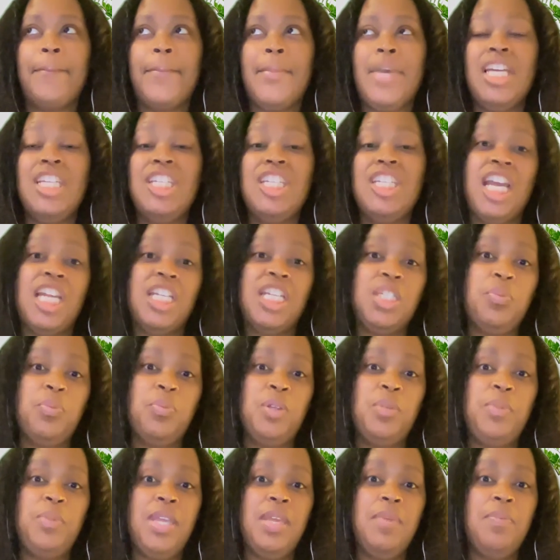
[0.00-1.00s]
connection
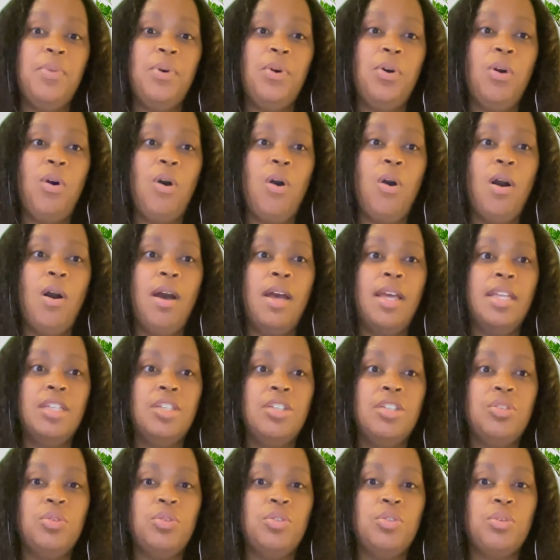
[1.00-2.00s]
with people on
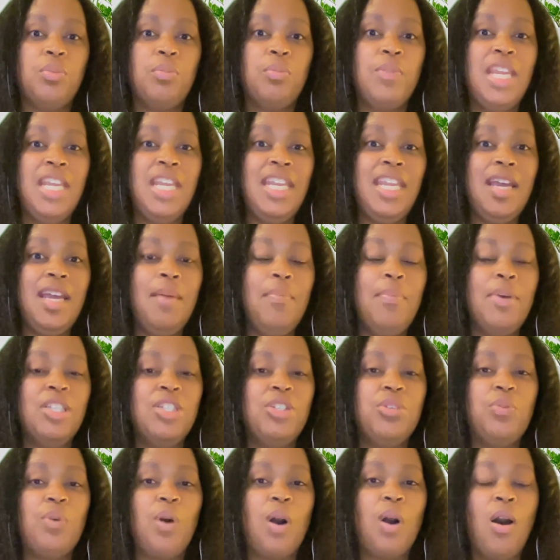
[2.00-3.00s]
social media,
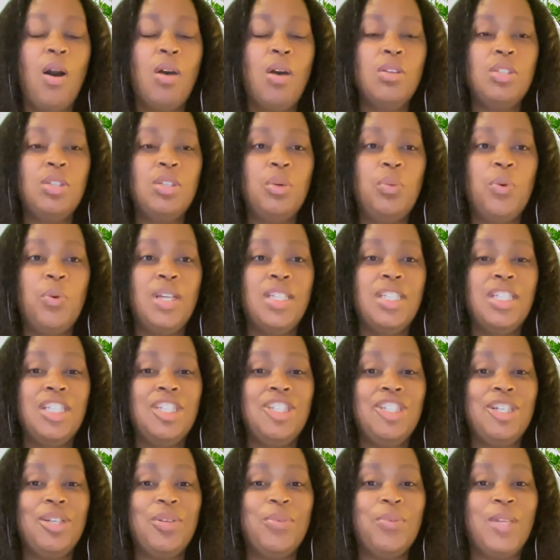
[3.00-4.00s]
but you also want to
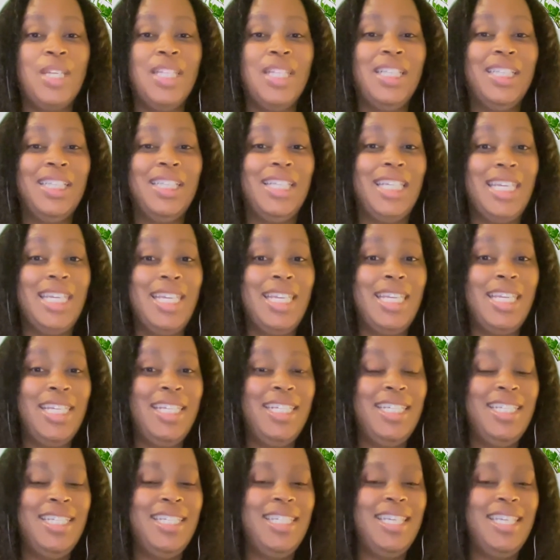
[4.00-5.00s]
generate
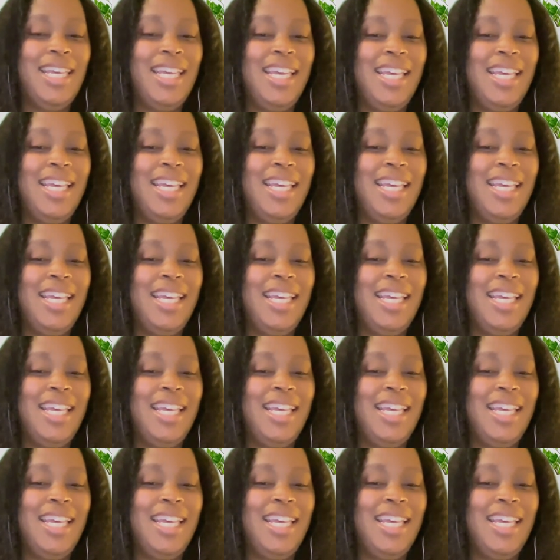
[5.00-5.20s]
leads.